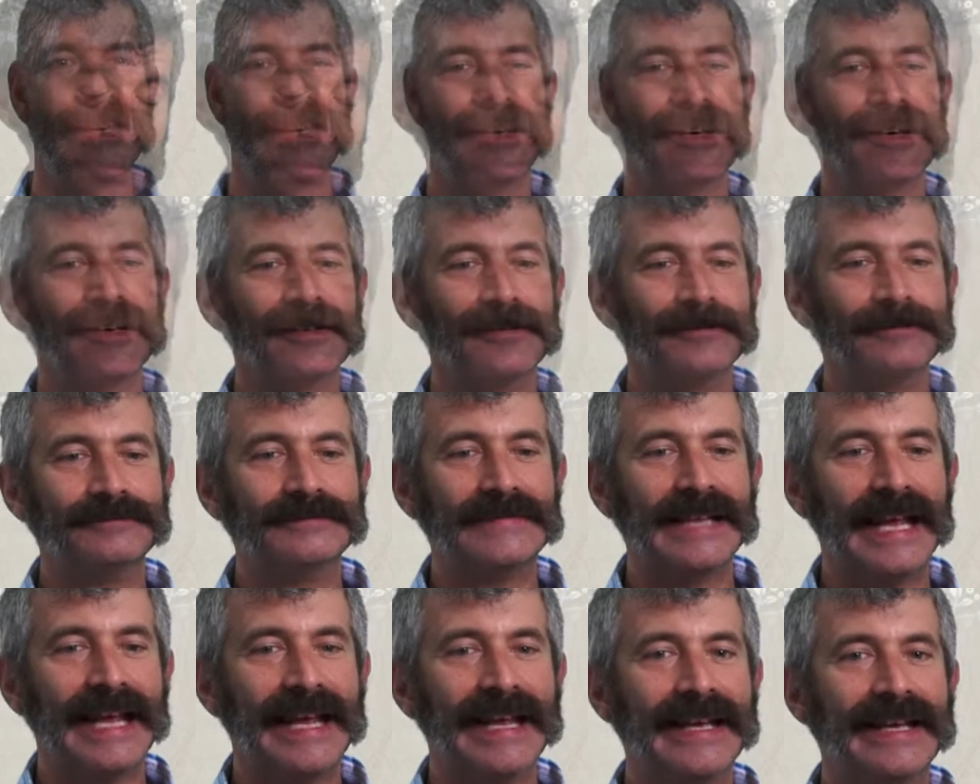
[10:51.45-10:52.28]
Um,
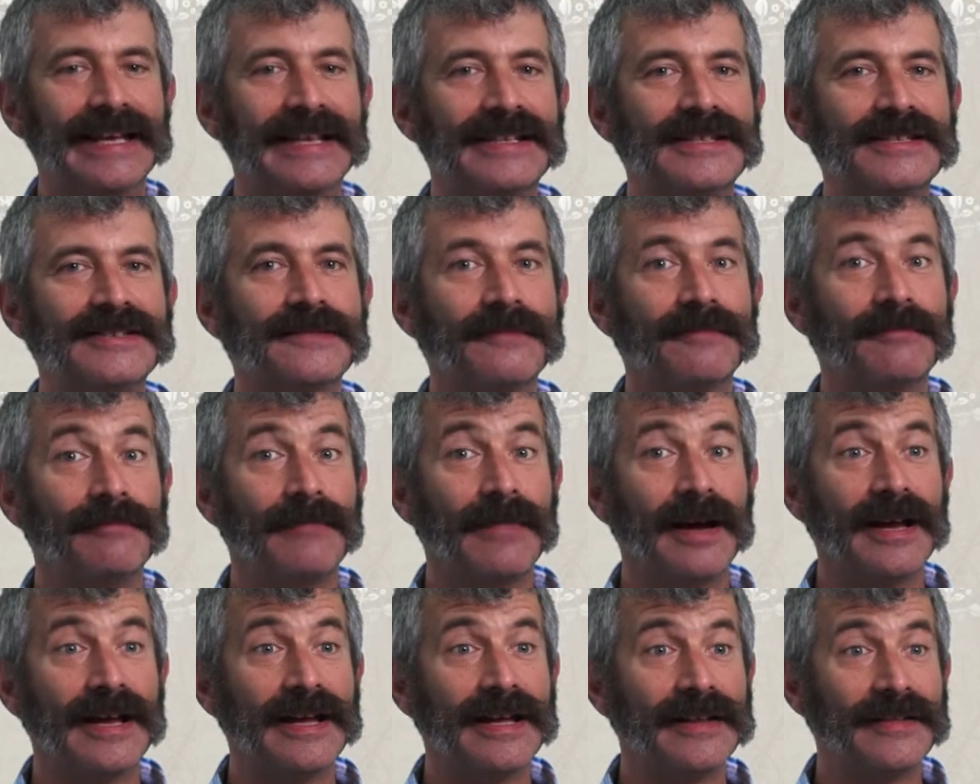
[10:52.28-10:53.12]
and
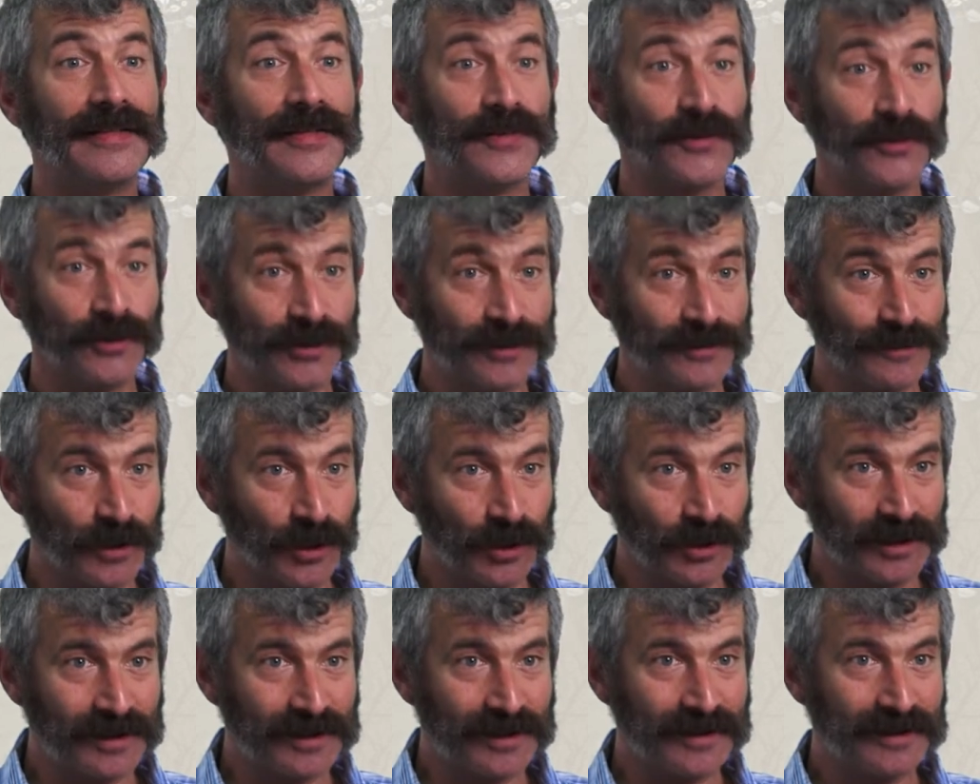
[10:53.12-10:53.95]
my third
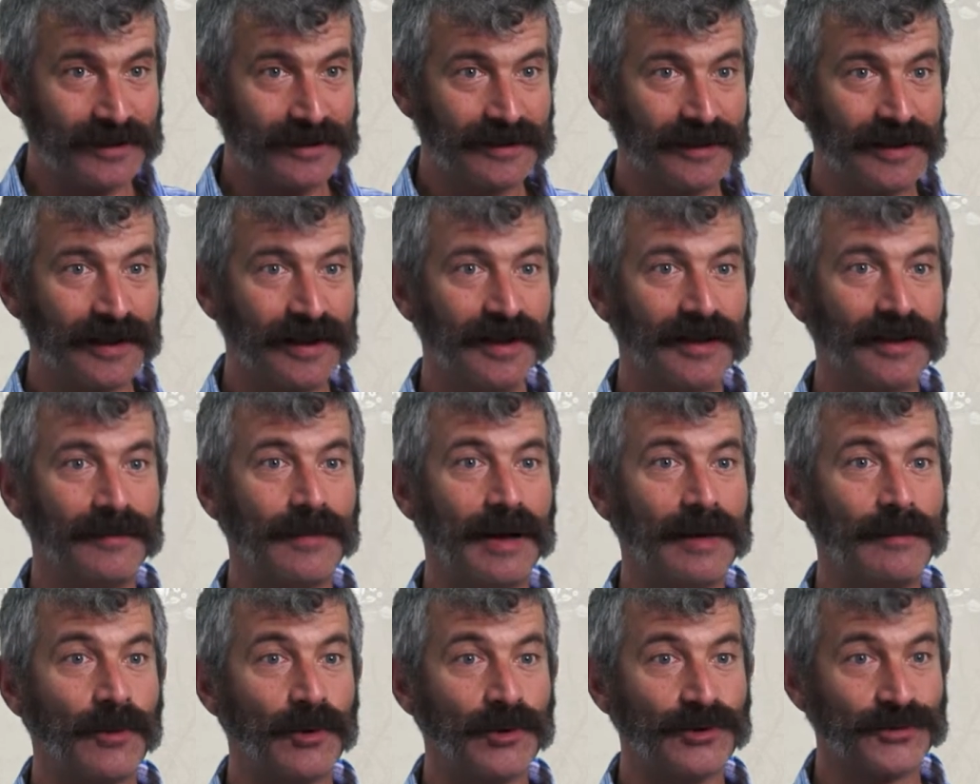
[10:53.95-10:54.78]
book, uh,
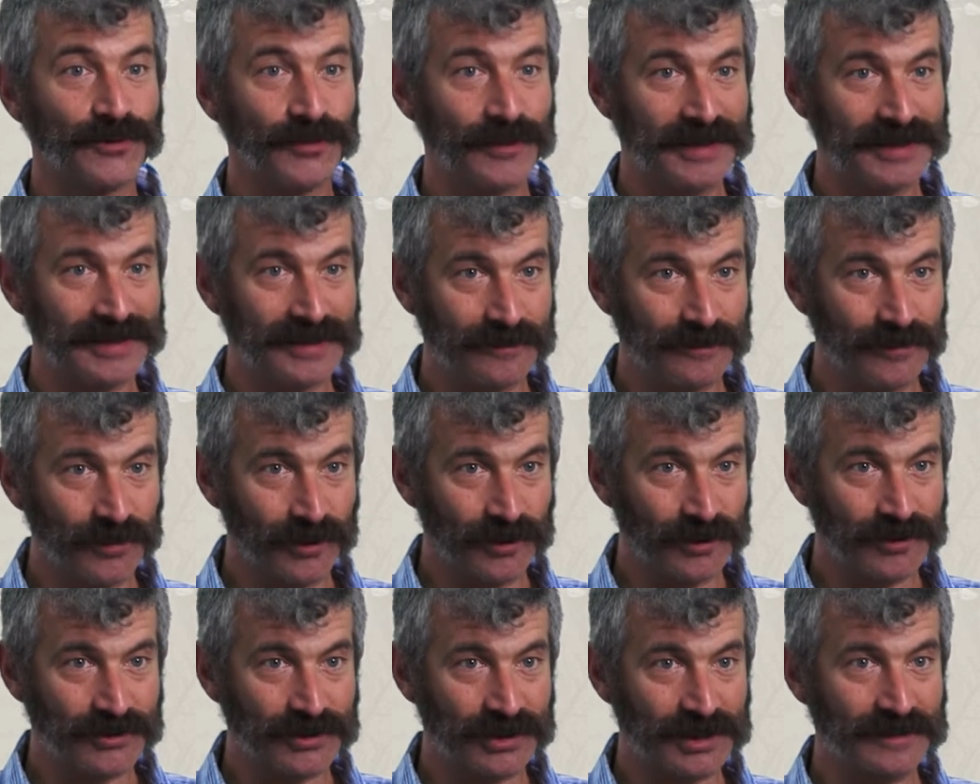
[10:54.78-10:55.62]
my most recent
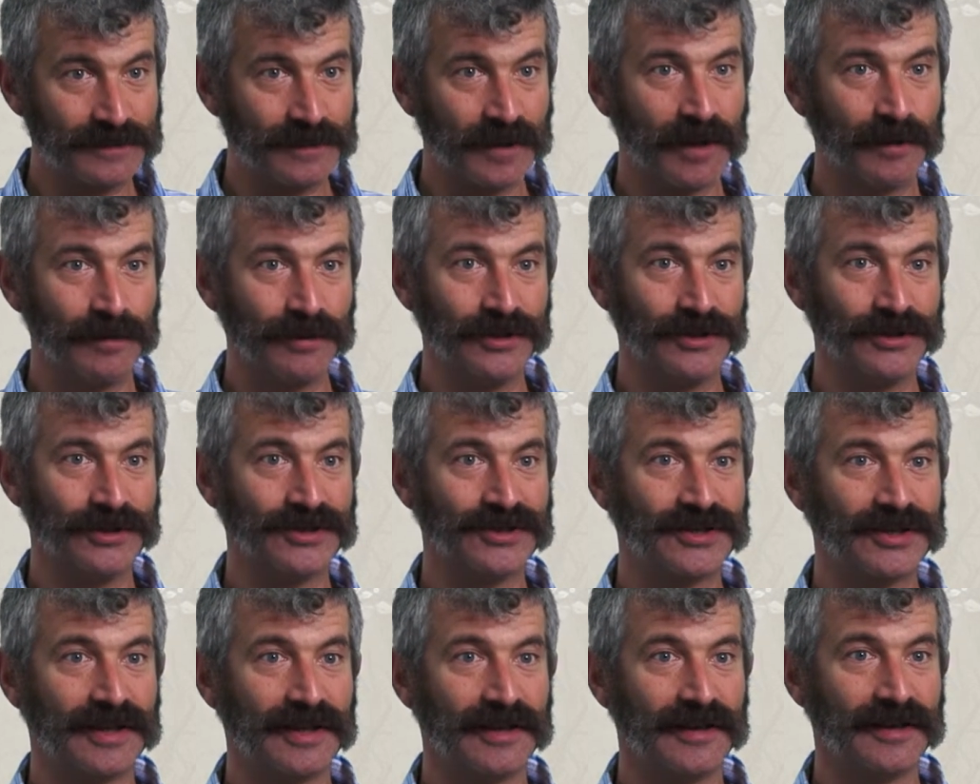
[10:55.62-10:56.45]
book, just
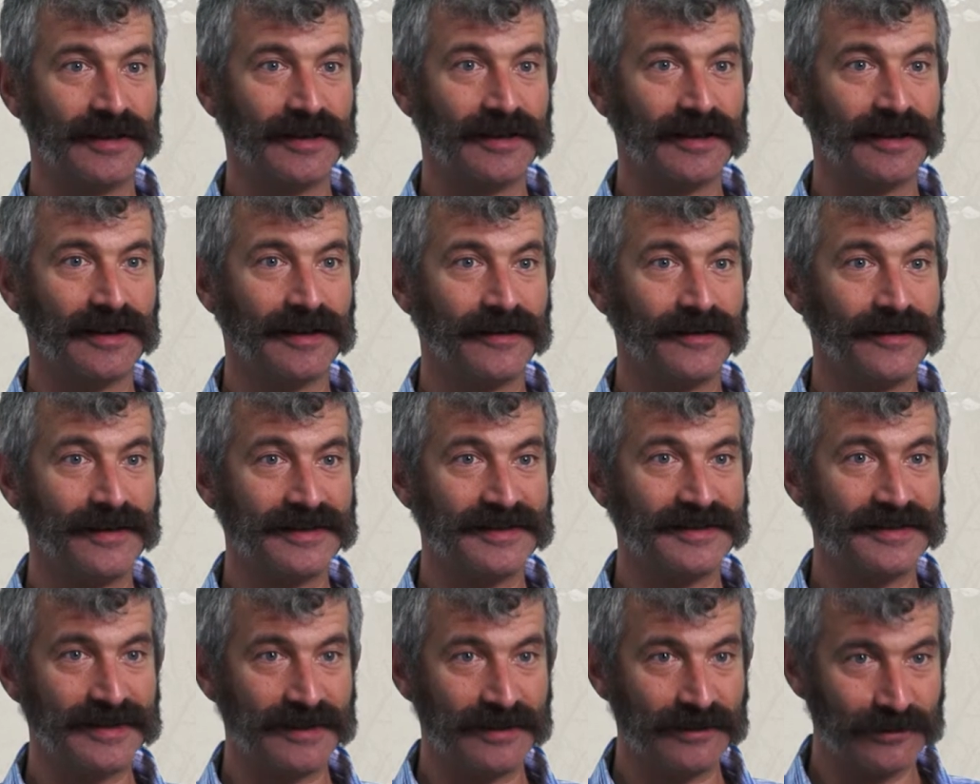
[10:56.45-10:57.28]
published uh, uh
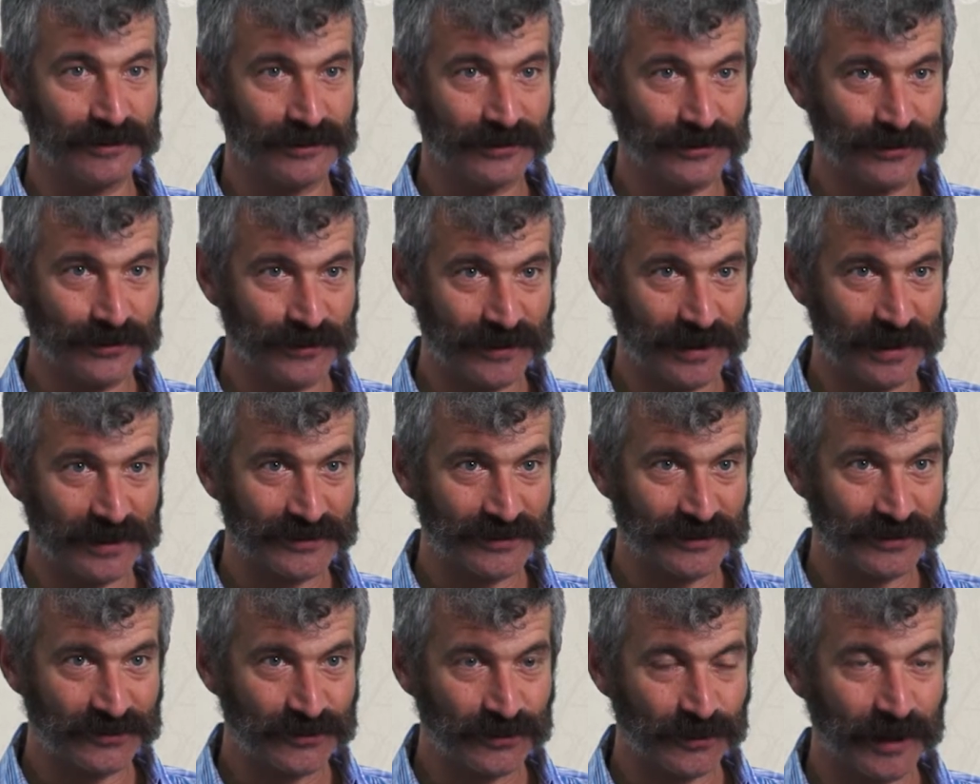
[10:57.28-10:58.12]
this year in
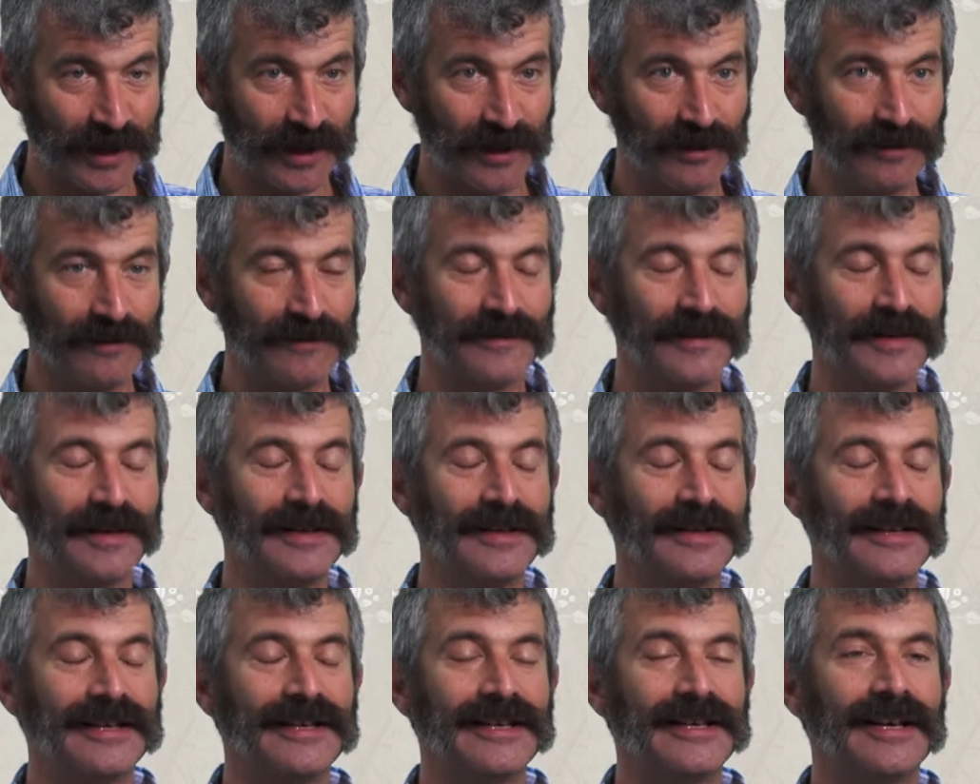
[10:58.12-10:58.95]
2012,
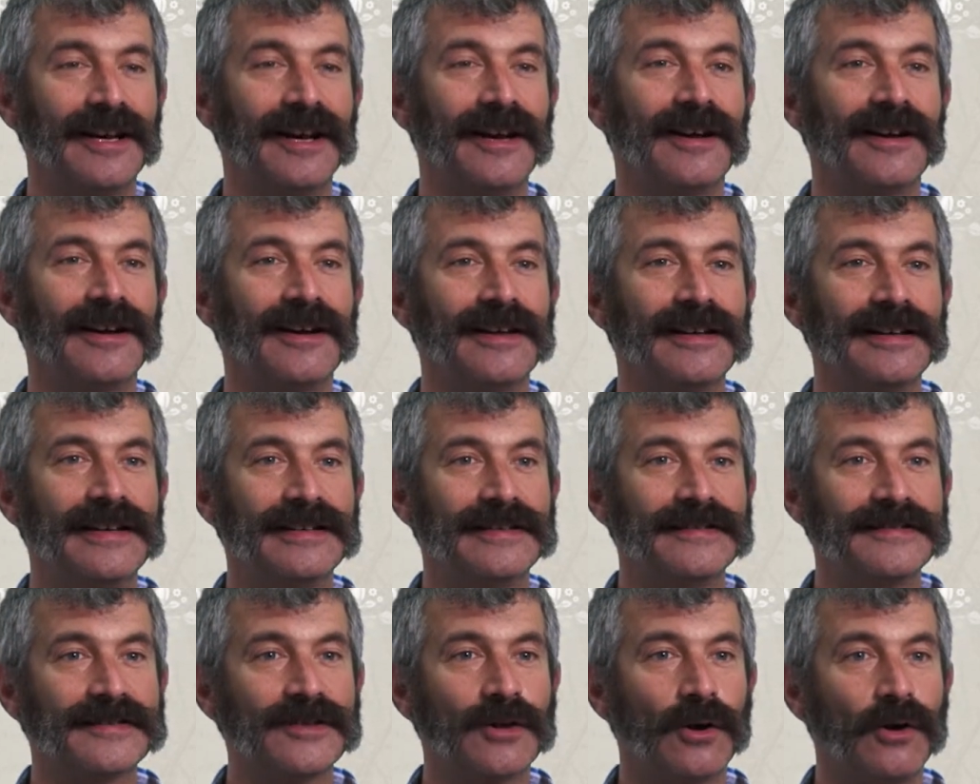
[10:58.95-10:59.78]
uh,
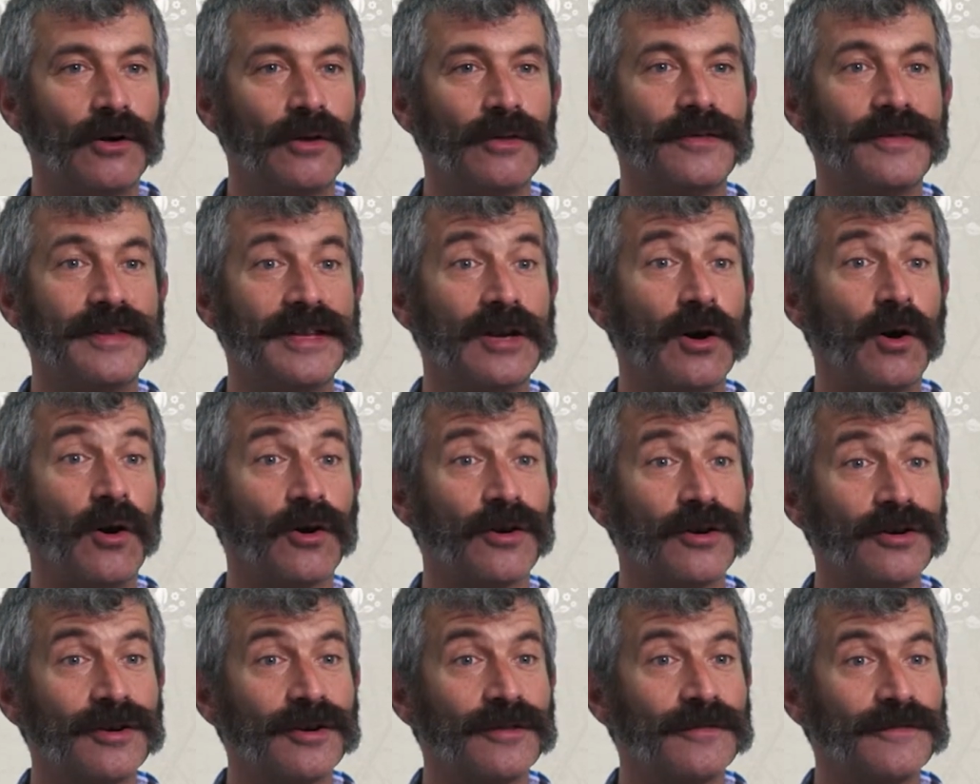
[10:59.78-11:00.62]
is called The
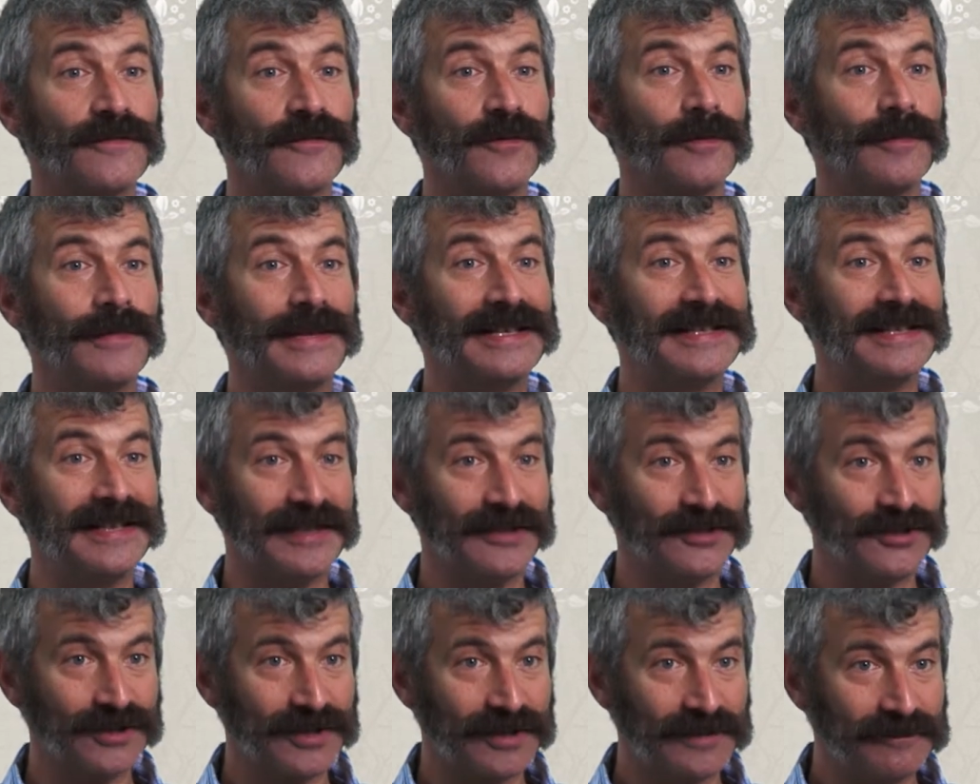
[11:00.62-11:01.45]
Art of
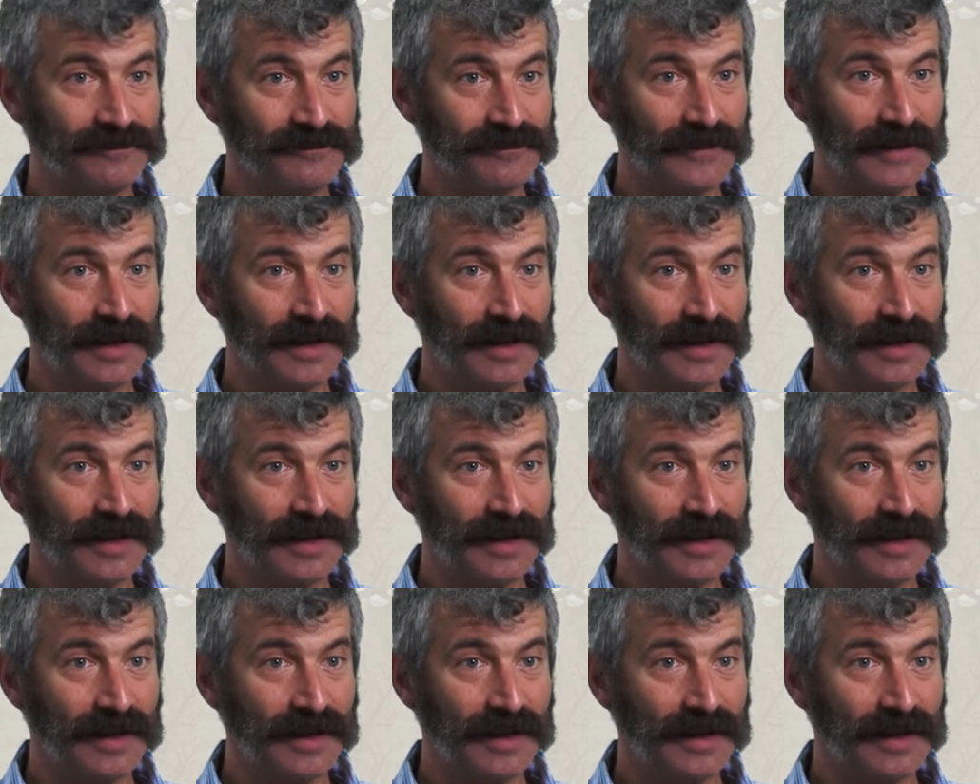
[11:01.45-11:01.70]
Fermentation.